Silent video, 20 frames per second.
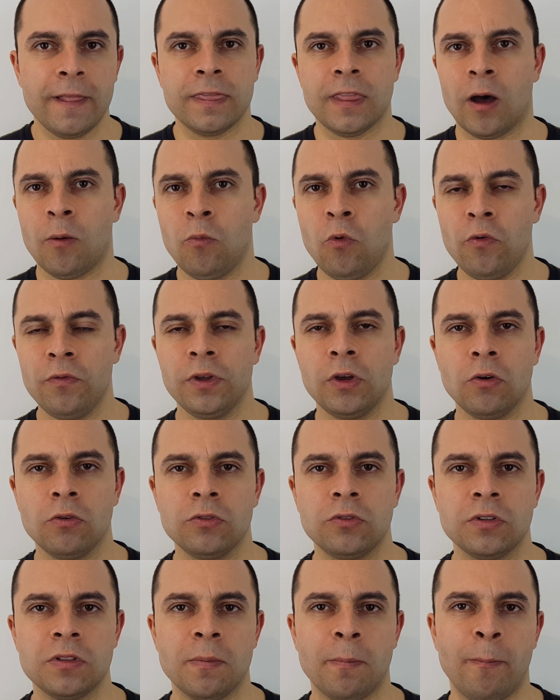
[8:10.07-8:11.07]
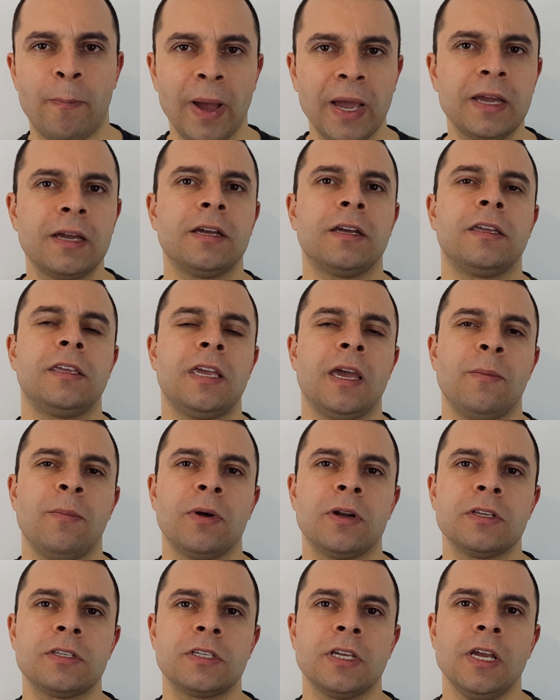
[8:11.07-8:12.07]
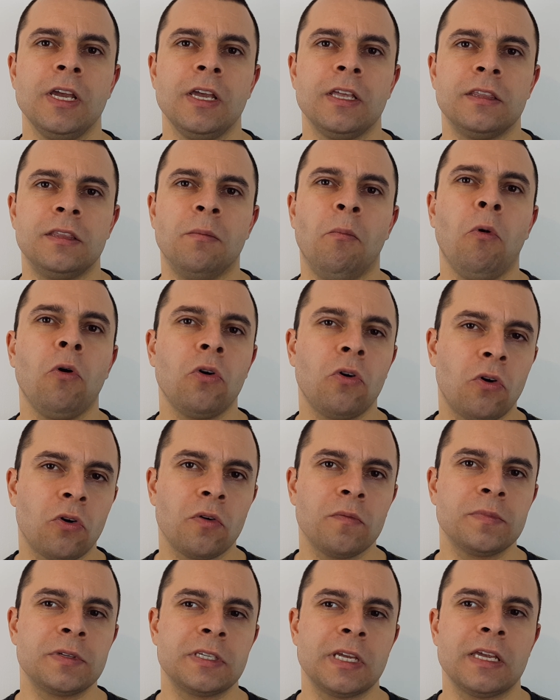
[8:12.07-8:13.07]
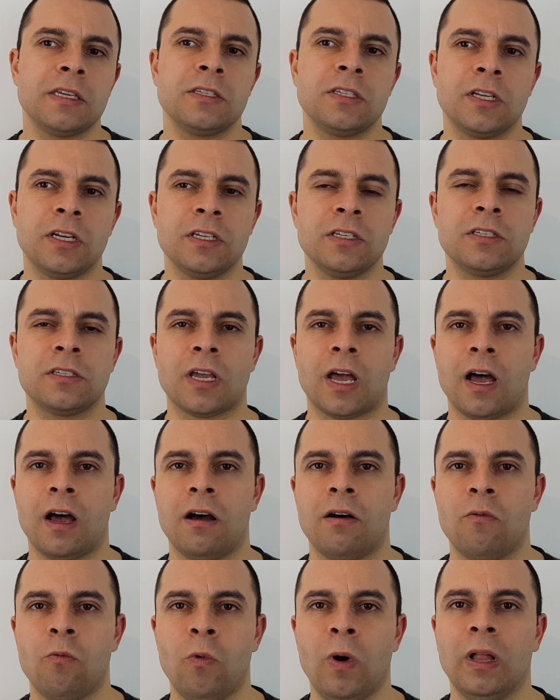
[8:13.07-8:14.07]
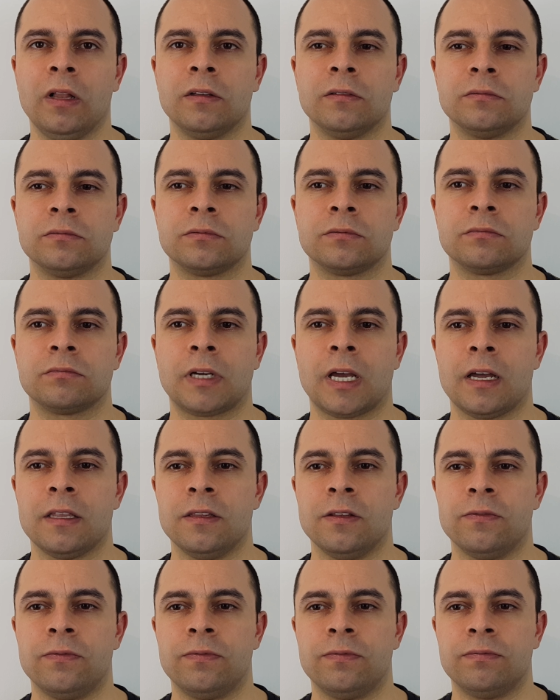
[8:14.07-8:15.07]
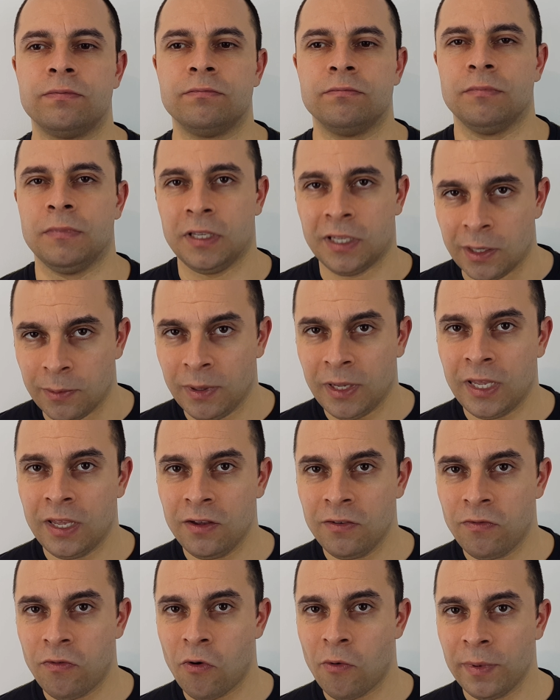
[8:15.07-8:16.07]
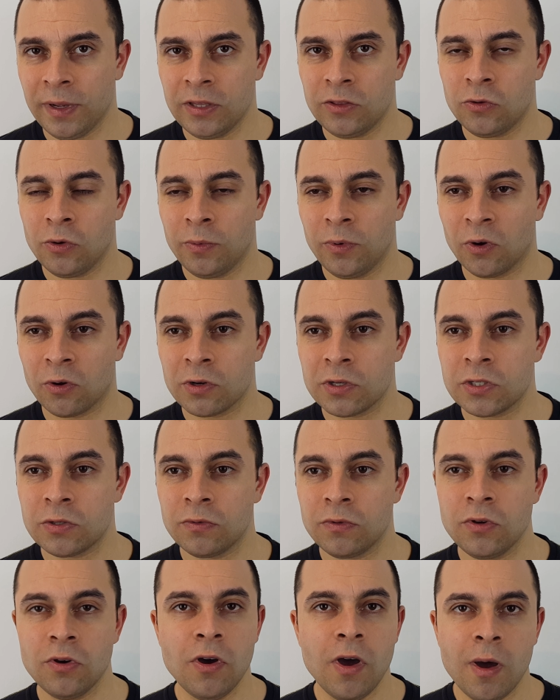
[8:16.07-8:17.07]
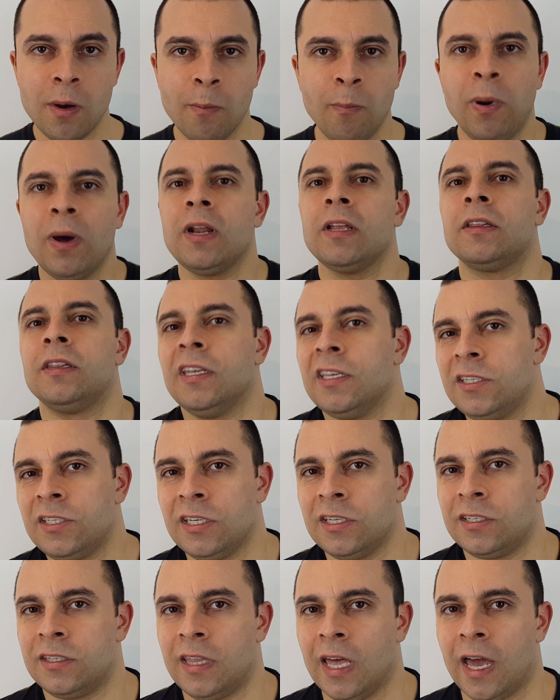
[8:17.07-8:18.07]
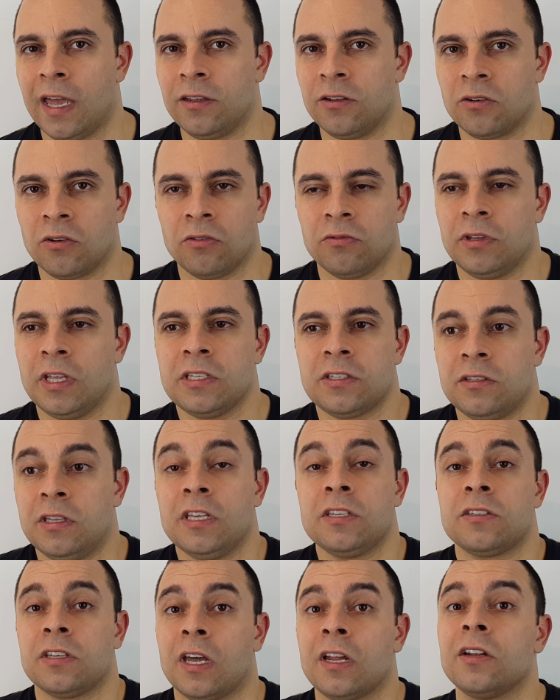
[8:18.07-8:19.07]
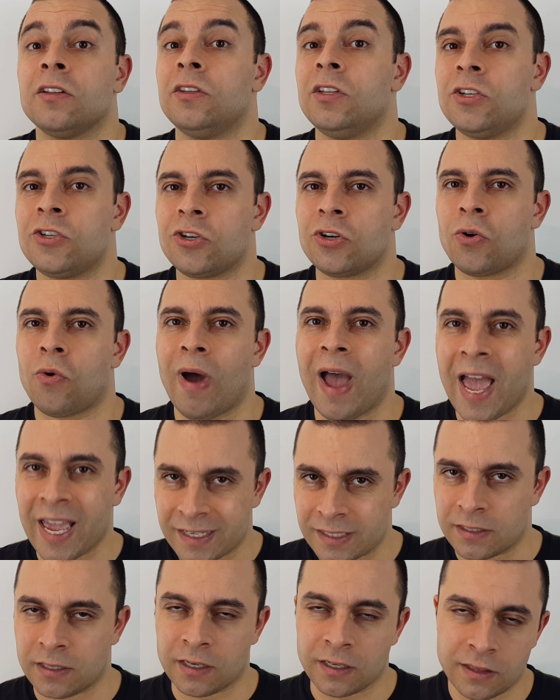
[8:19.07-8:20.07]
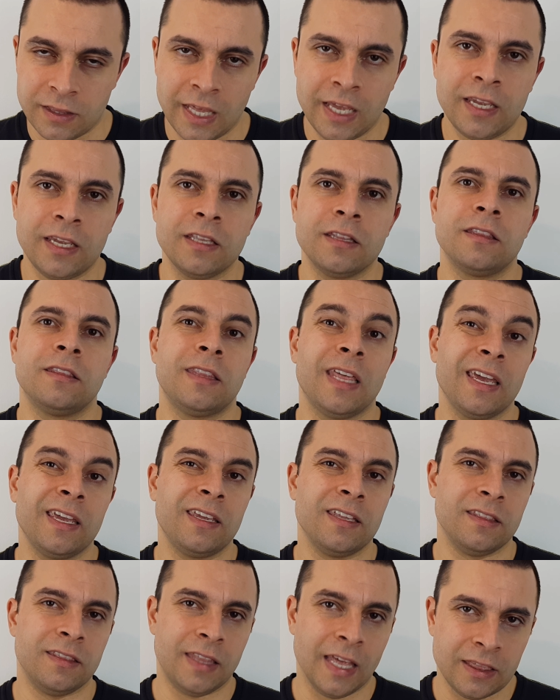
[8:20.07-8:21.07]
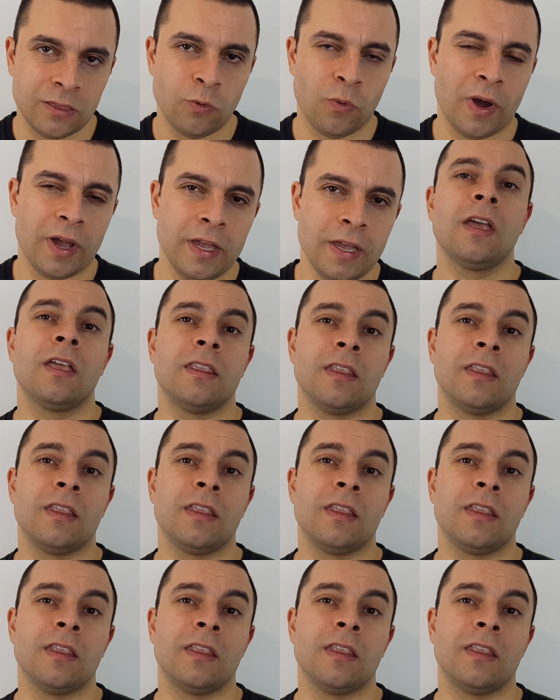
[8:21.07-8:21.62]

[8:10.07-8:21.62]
Now, moving on to the back cameras, the monochrome sensor is, well, kind of gimmicky for me, to be honest with you, but at least it's there, you know, that's an additional extra. Take it that way.